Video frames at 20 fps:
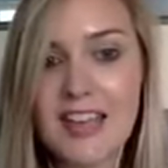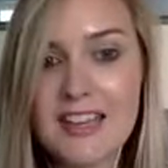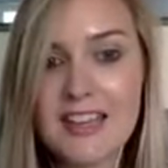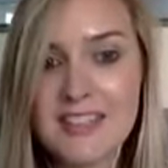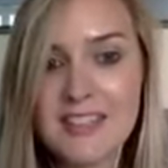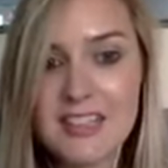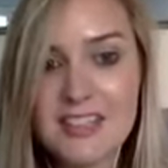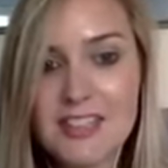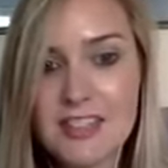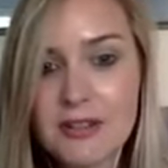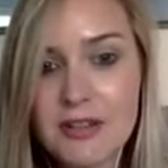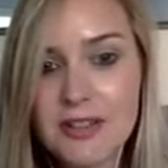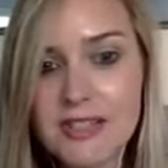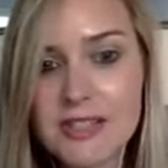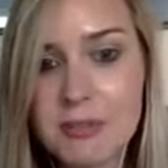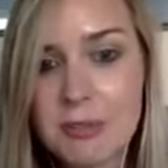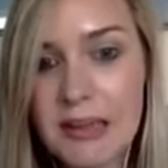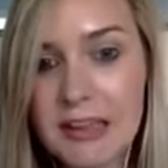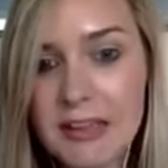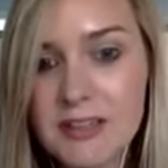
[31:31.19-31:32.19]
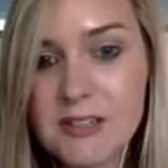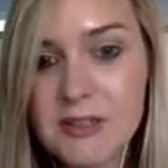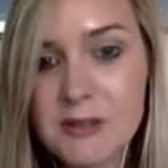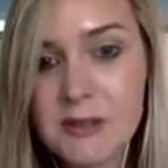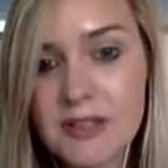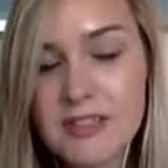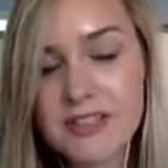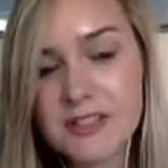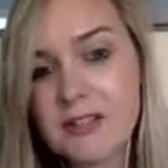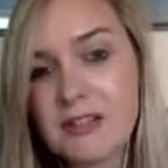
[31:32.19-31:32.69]
Casey, to explain to
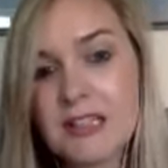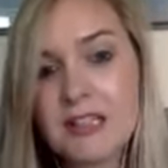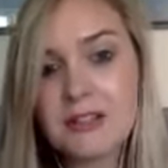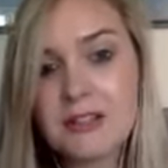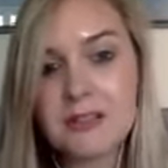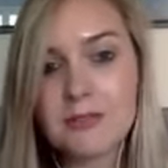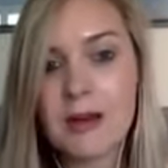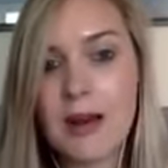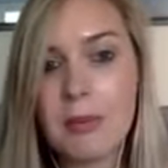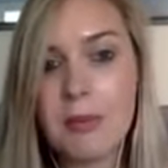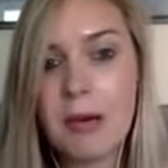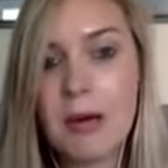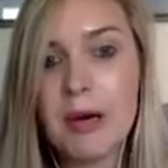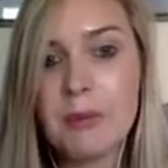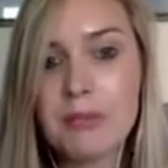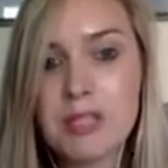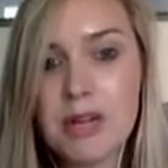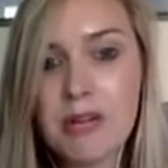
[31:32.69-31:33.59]
us, do a little wrap up,